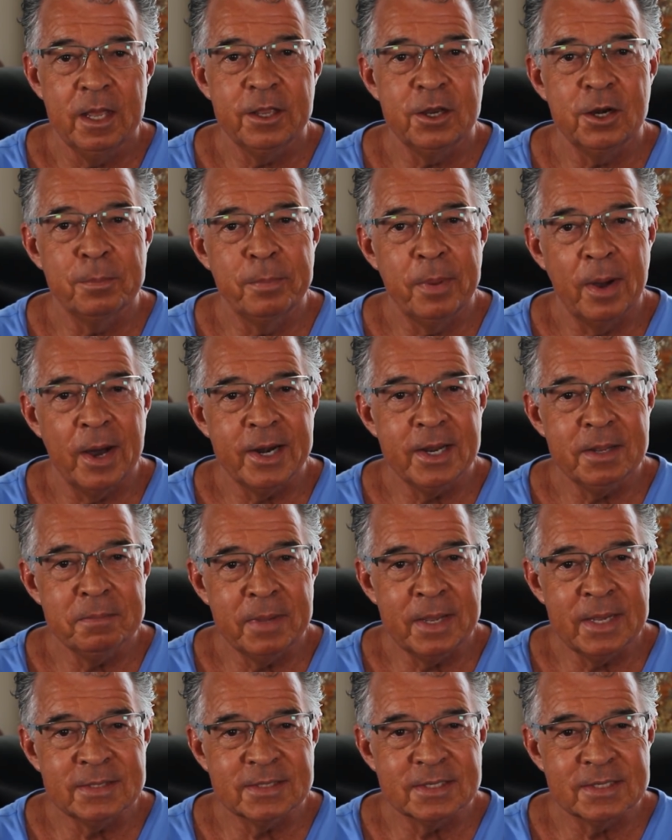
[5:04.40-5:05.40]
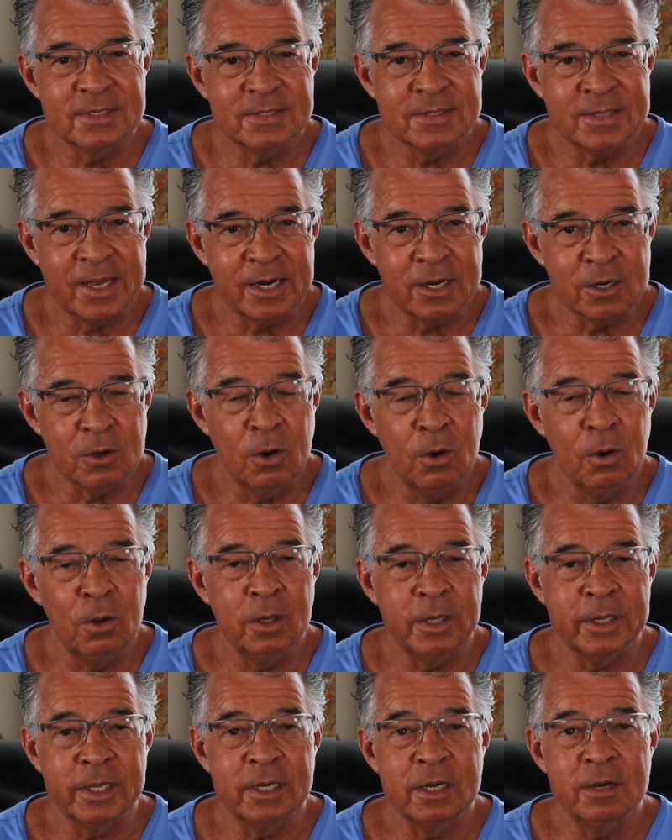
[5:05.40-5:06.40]
Your body makes
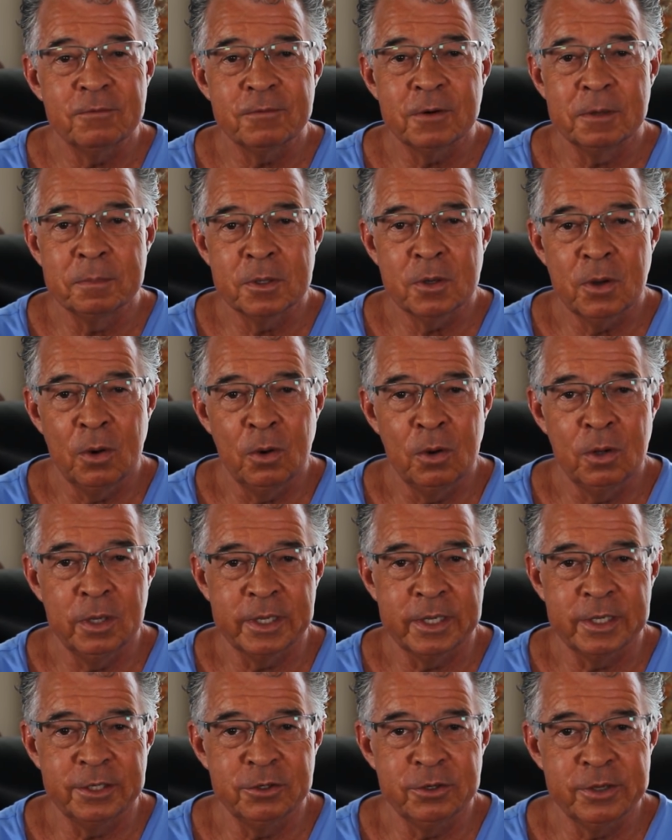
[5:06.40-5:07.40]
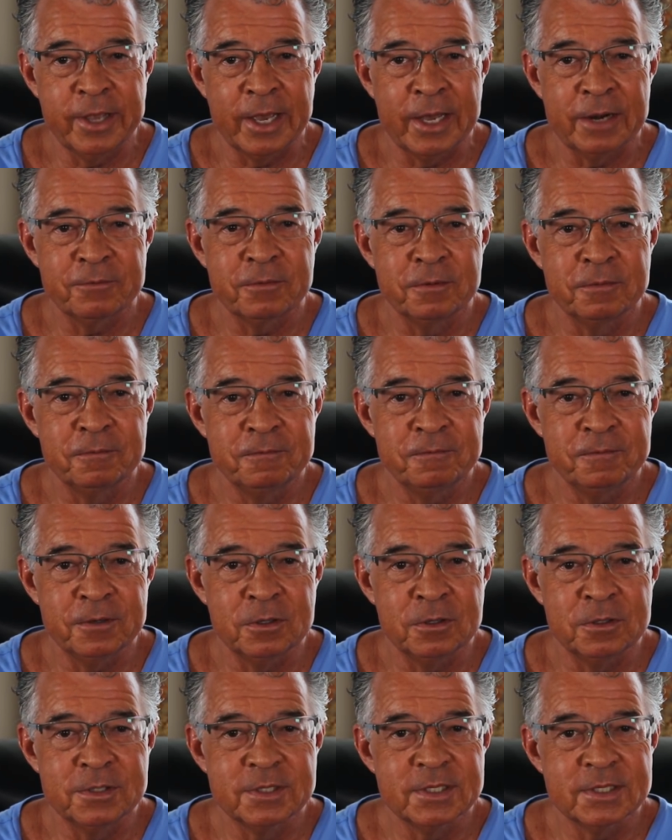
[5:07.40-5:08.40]
acetylcholine from choline you get from
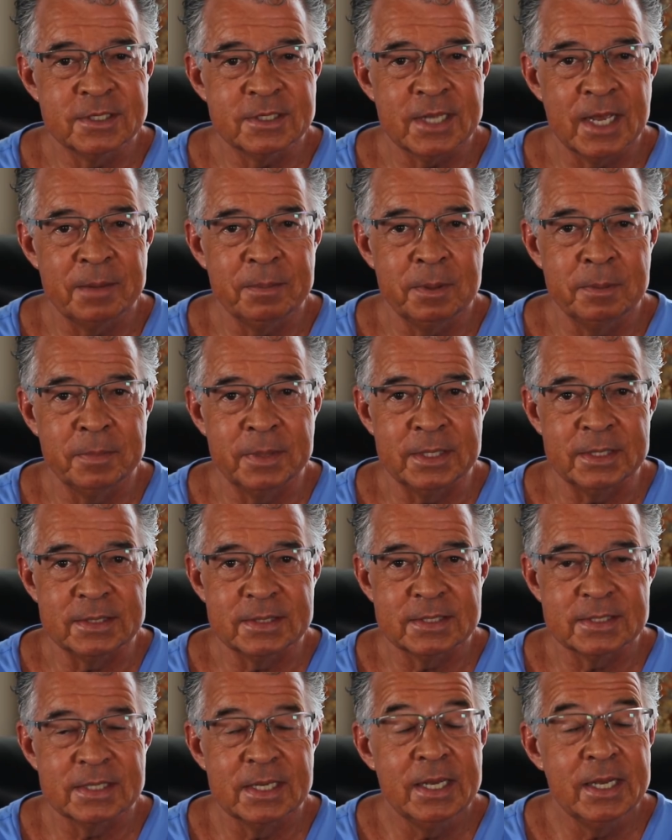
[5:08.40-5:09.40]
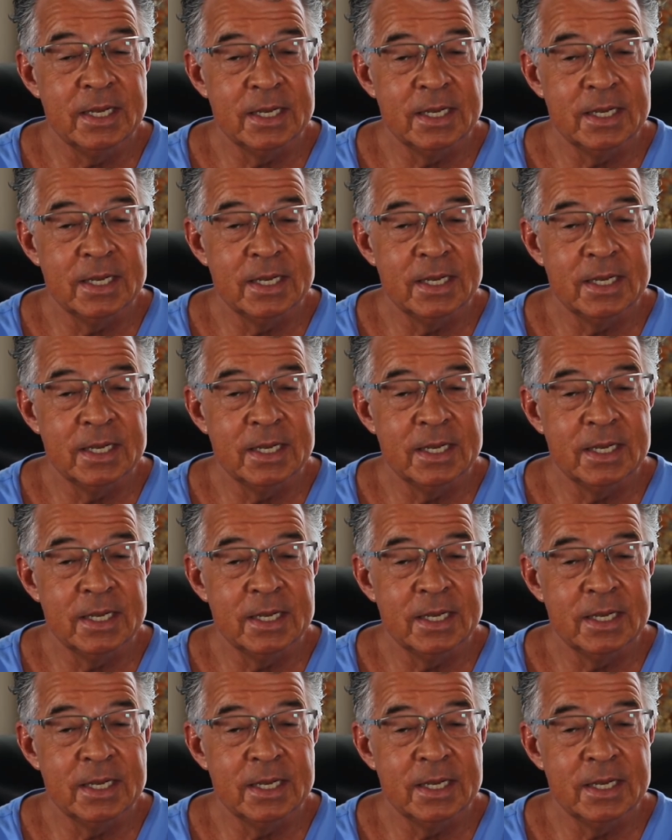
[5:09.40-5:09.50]
foods and supplements.